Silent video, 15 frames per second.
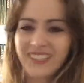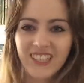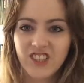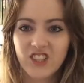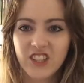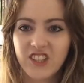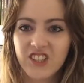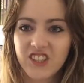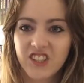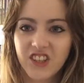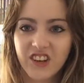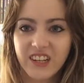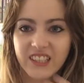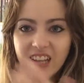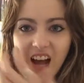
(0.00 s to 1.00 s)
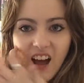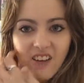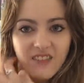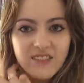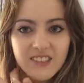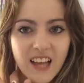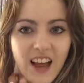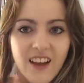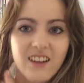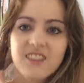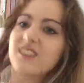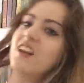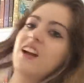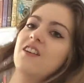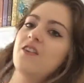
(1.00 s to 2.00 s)
essentially just agree to have
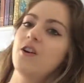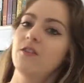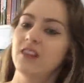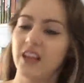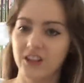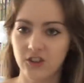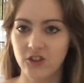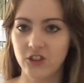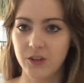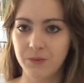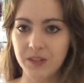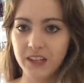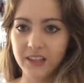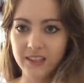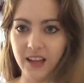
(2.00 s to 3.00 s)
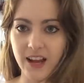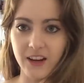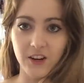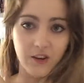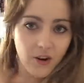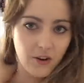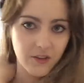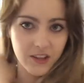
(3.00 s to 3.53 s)
sex and no relationships, and he's like, you know,